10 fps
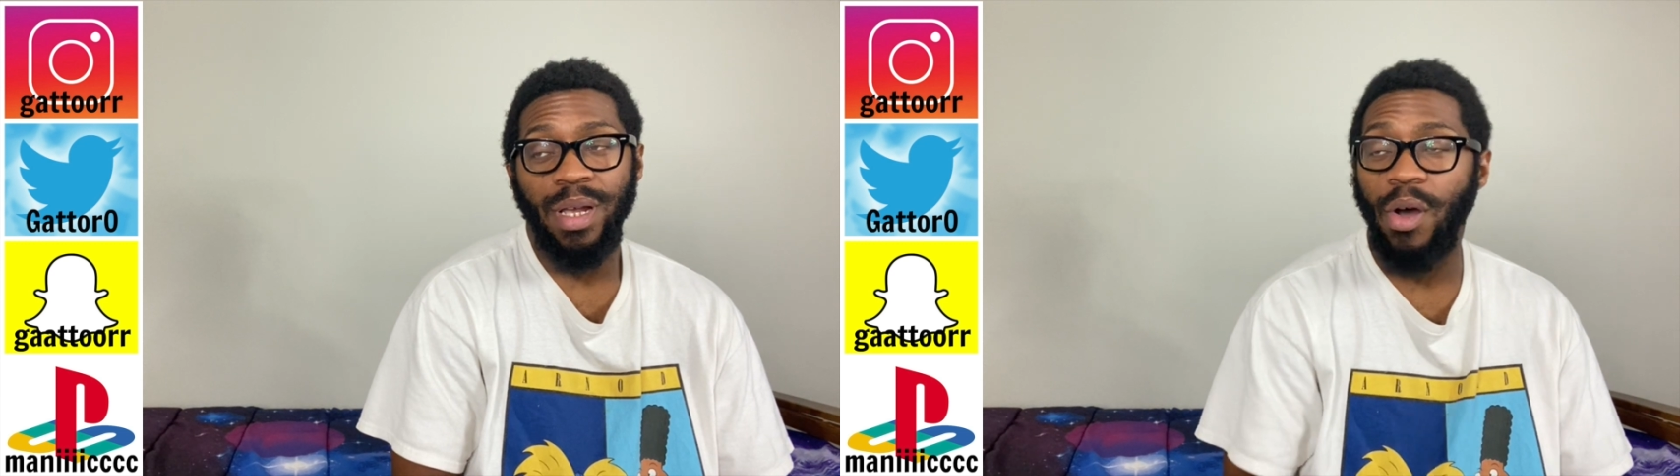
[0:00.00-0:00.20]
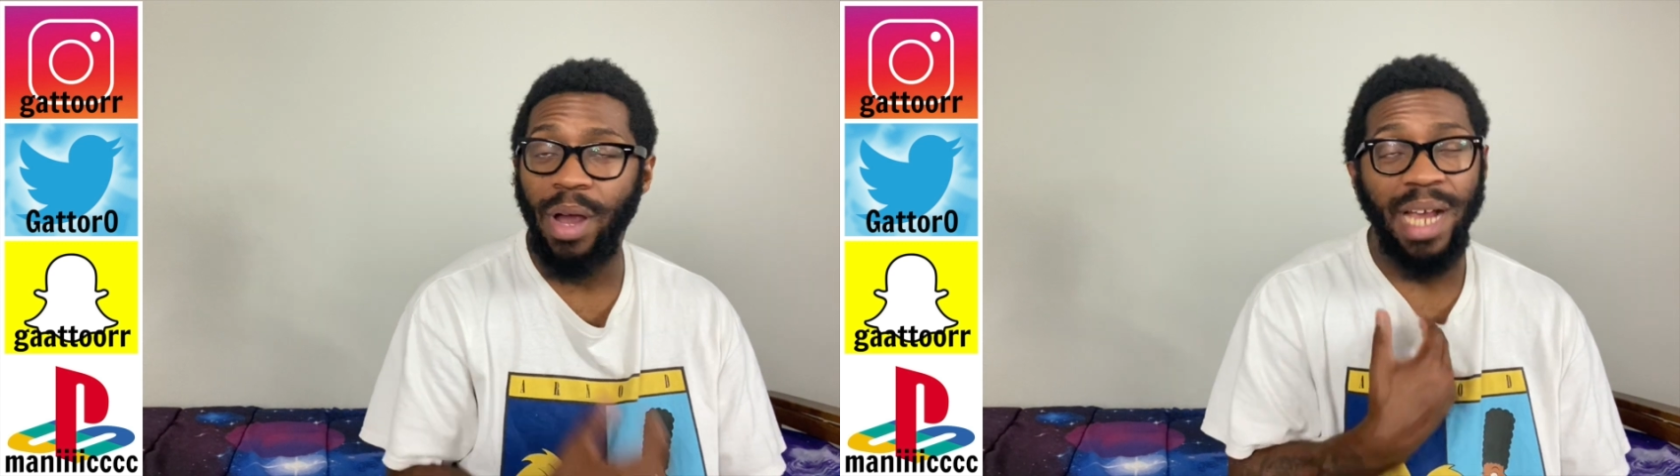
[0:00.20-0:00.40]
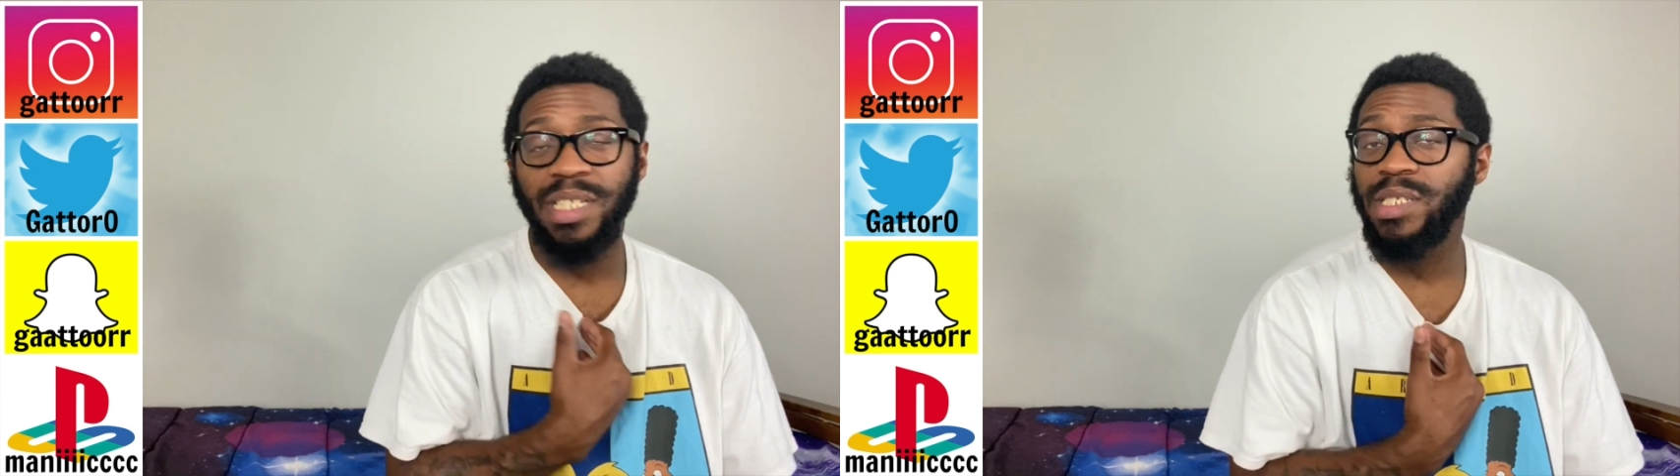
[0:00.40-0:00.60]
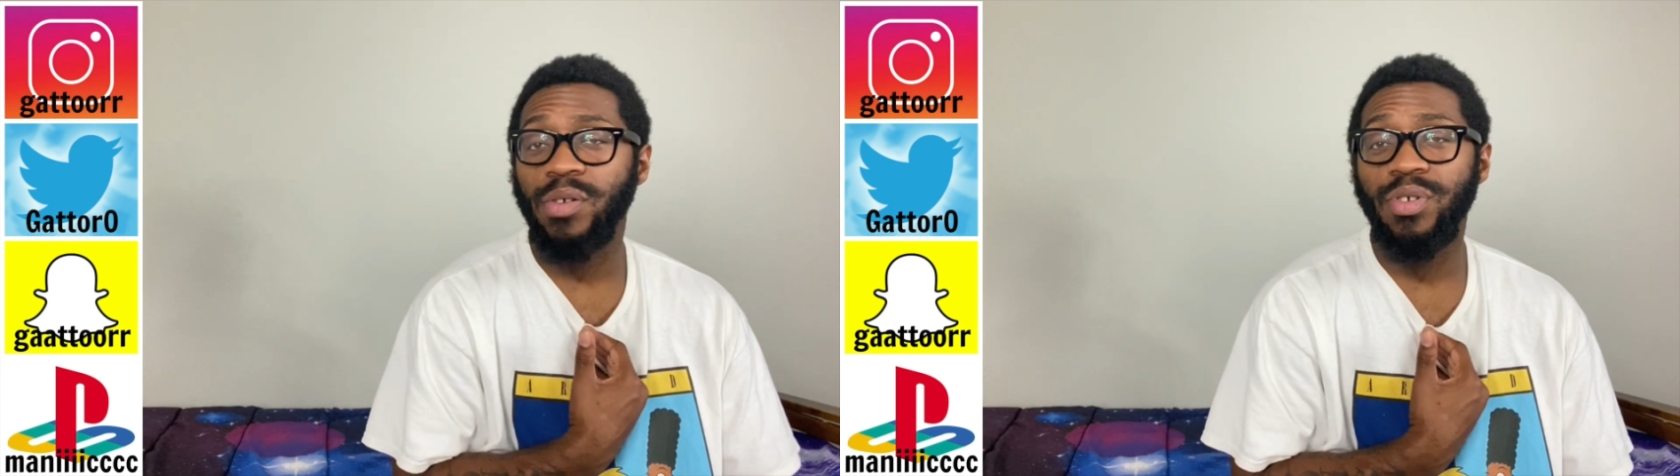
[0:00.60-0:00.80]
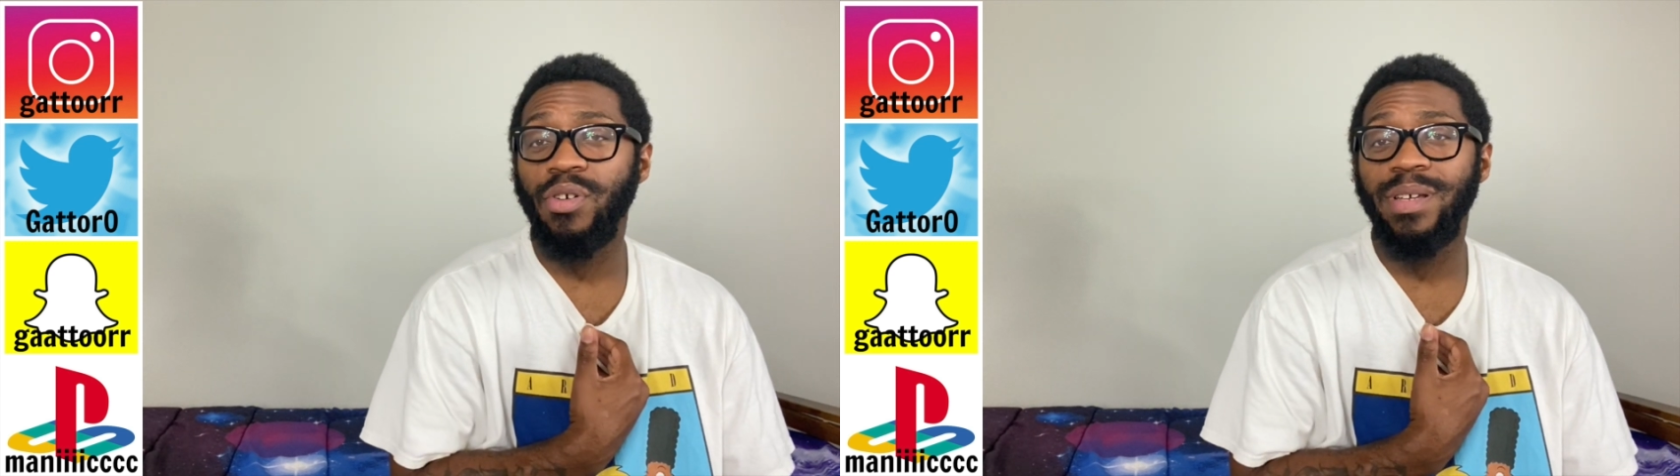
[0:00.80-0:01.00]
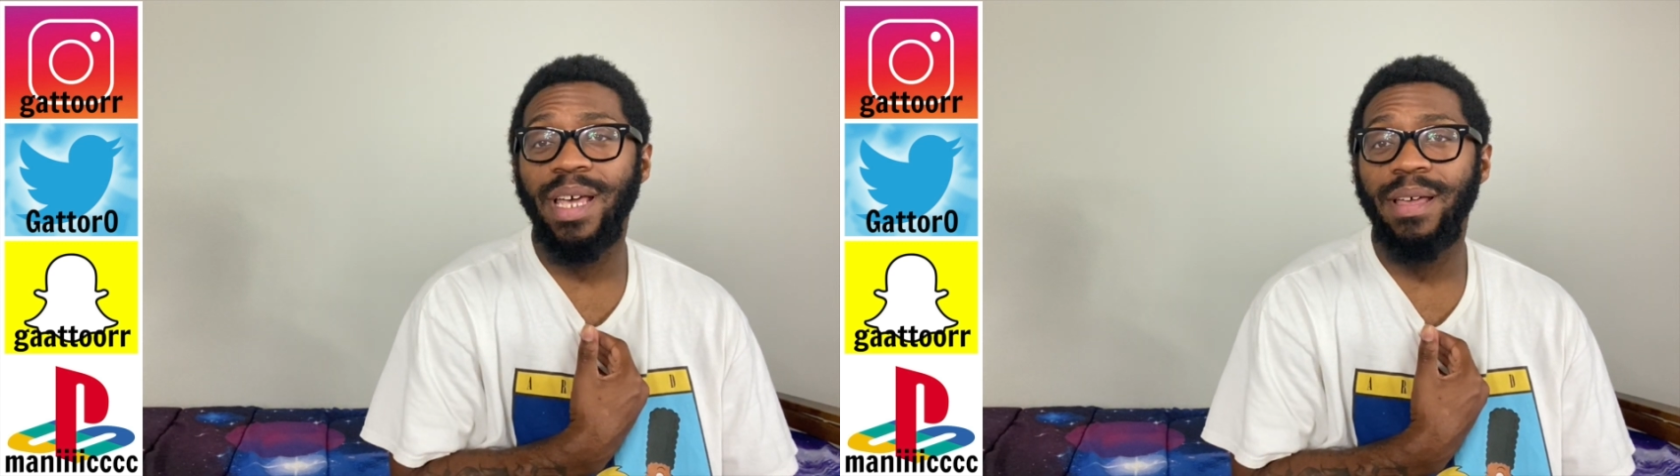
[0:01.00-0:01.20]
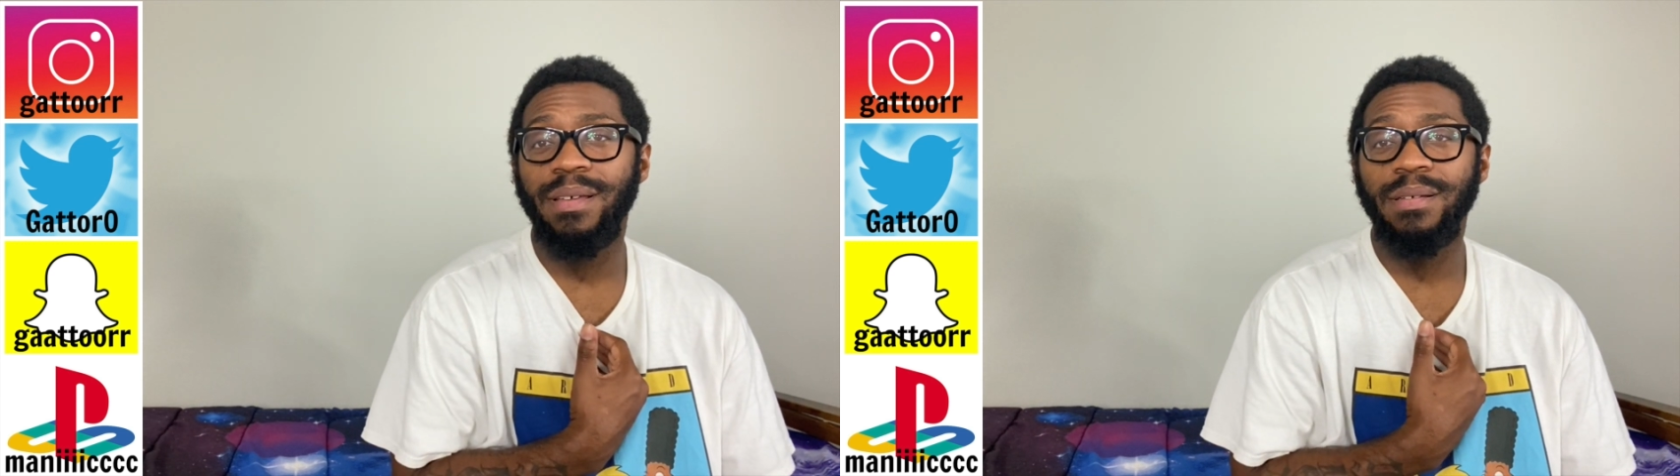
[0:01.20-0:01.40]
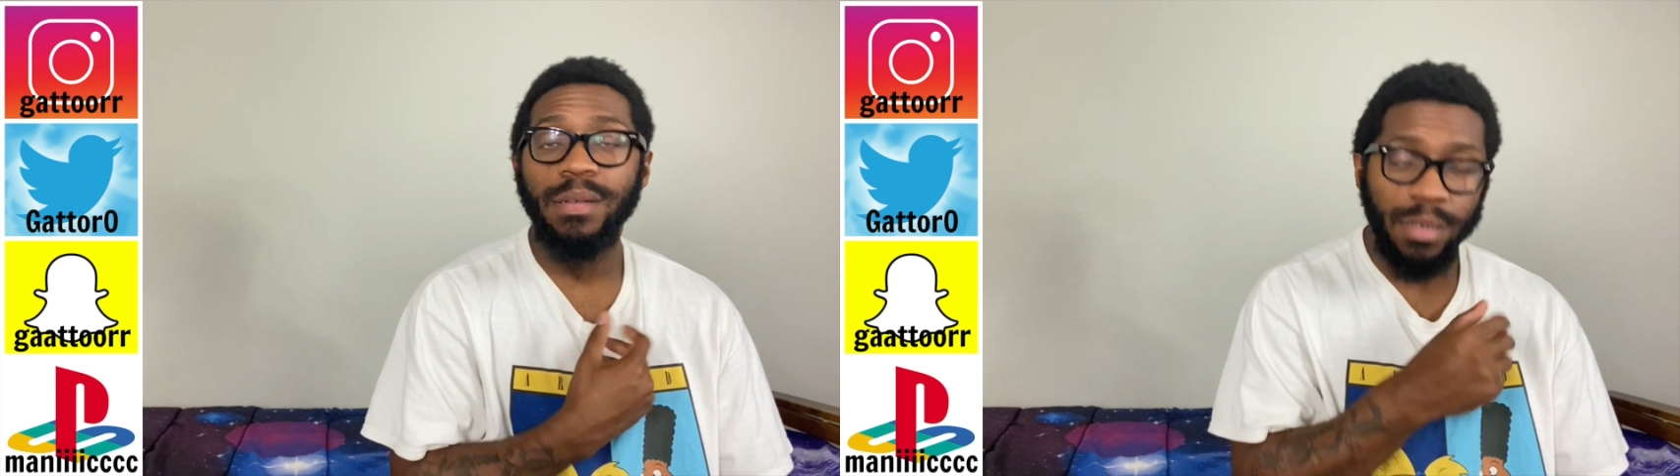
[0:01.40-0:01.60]
Oh, I just don't know it
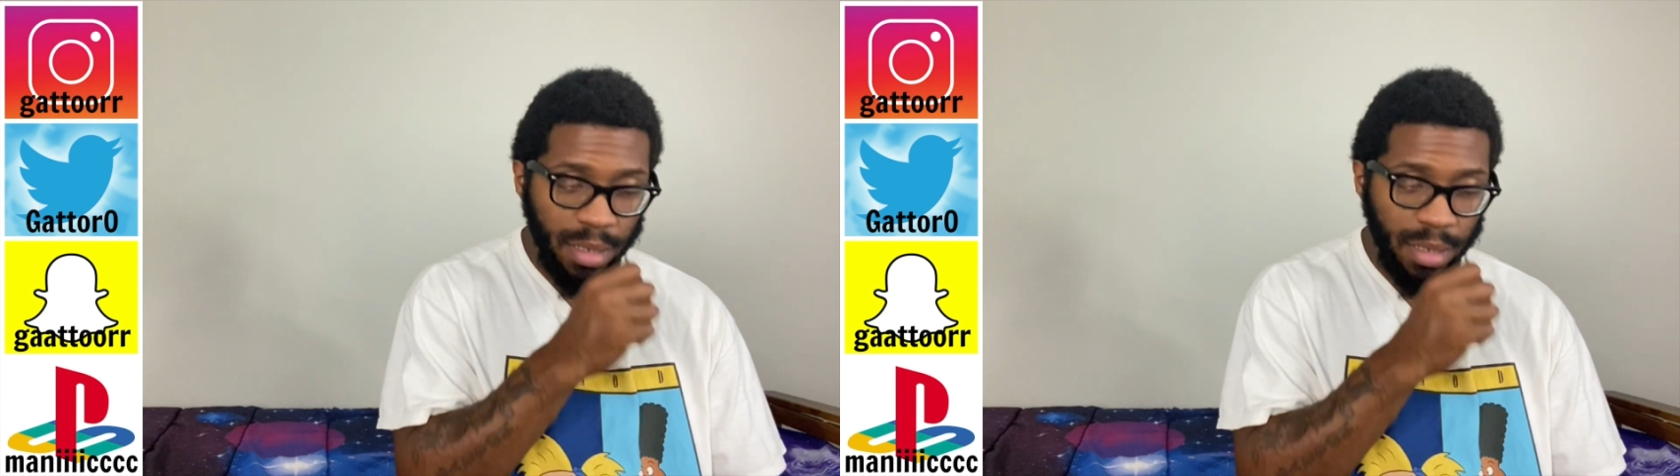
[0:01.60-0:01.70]
yet.